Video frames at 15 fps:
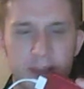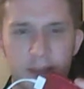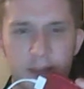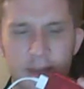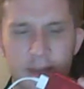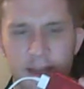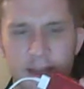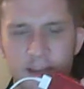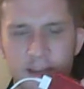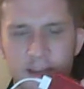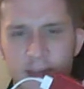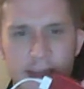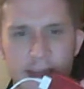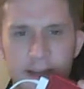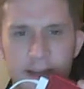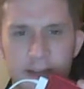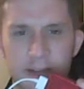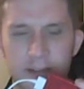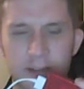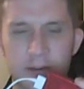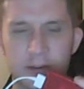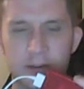like the Lions,
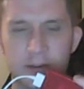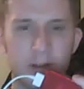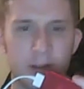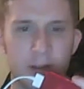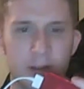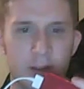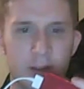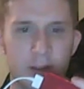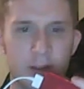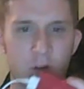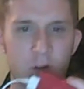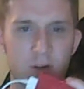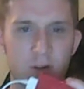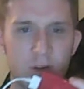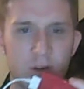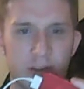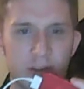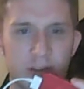who are currently